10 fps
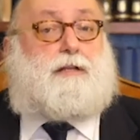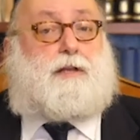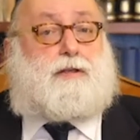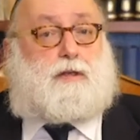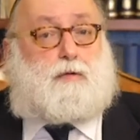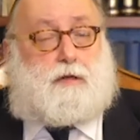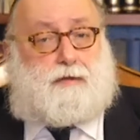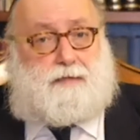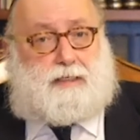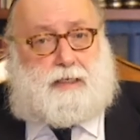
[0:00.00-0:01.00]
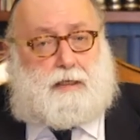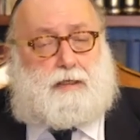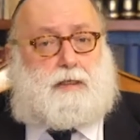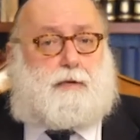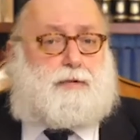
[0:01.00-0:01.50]
that there's a world of
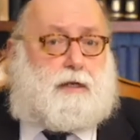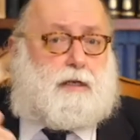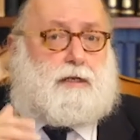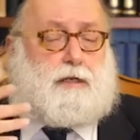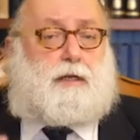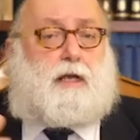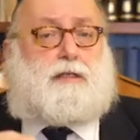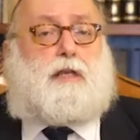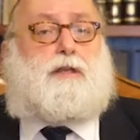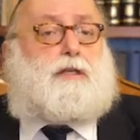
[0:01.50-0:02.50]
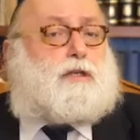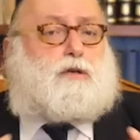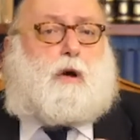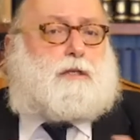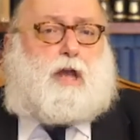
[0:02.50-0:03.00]
Atzilus and Bri Yitzirasi. This
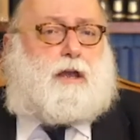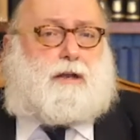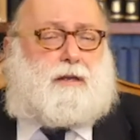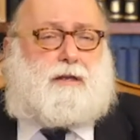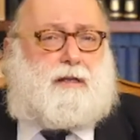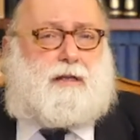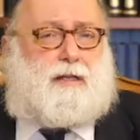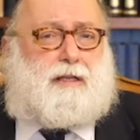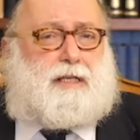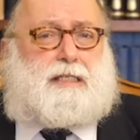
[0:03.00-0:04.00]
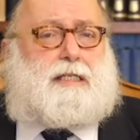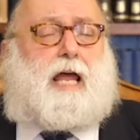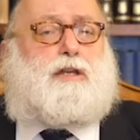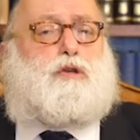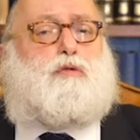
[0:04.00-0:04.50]
is all Teda. This is
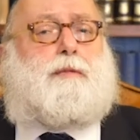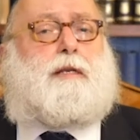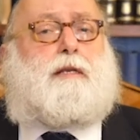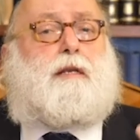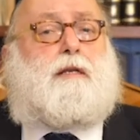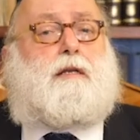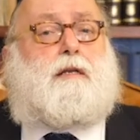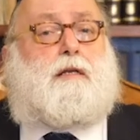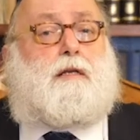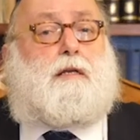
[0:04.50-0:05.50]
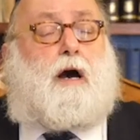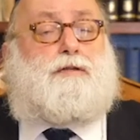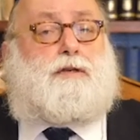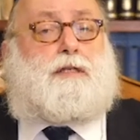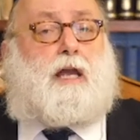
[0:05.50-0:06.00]
not human
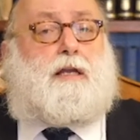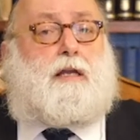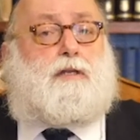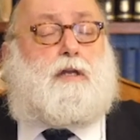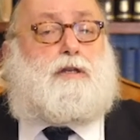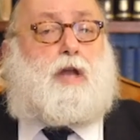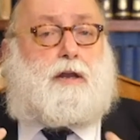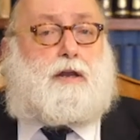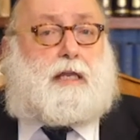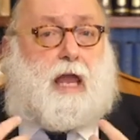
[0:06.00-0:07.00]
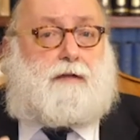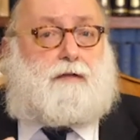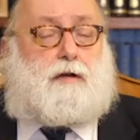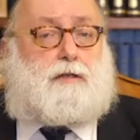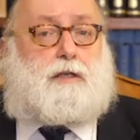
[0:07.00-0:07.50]
understanding. The Teda
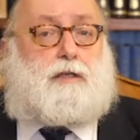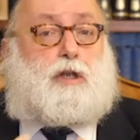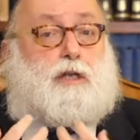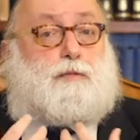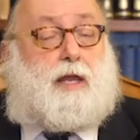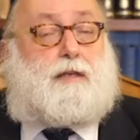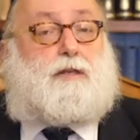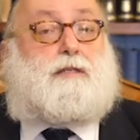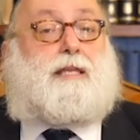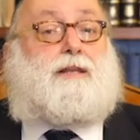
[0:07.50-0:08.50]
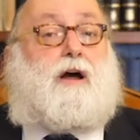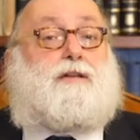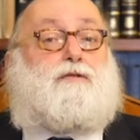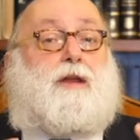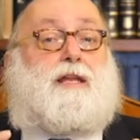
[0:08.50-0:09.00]
gave us and explained to us that
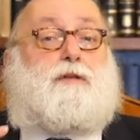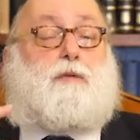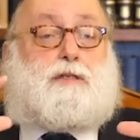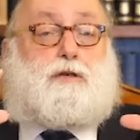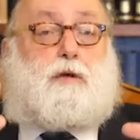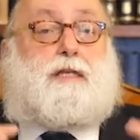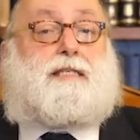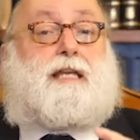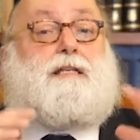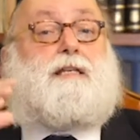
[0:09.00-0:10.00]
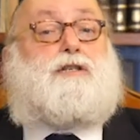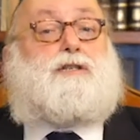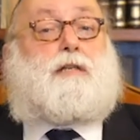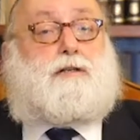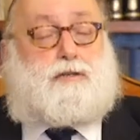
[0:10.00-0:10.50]
God created what's called a Seder
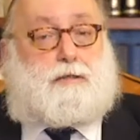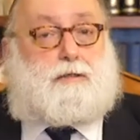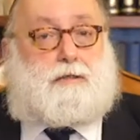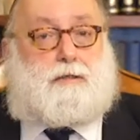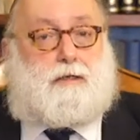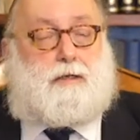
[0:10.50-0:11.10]
Ishtalshus.